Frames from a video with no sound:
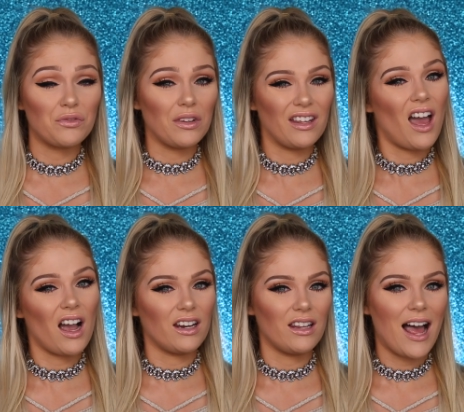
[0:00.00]
it's really
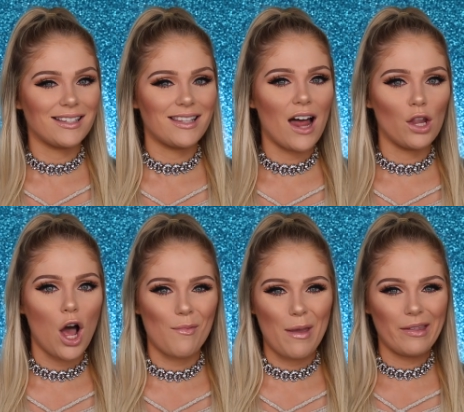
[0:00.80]
not gonna last that
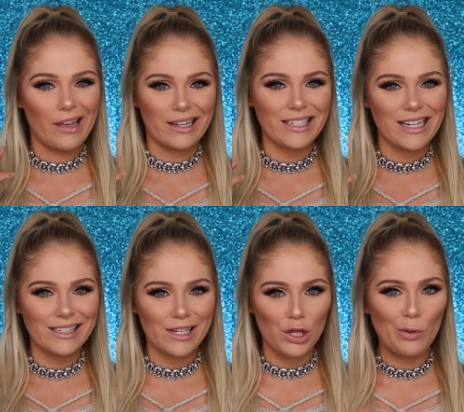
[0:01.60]
long. Maybe like a
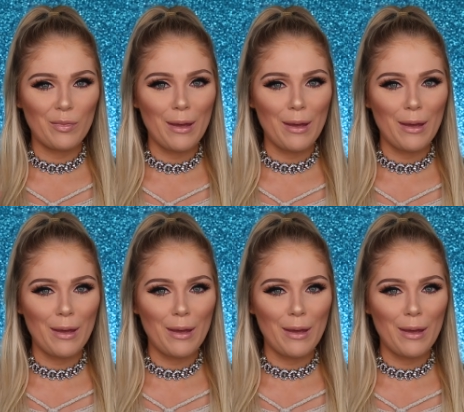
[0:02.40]
teensy little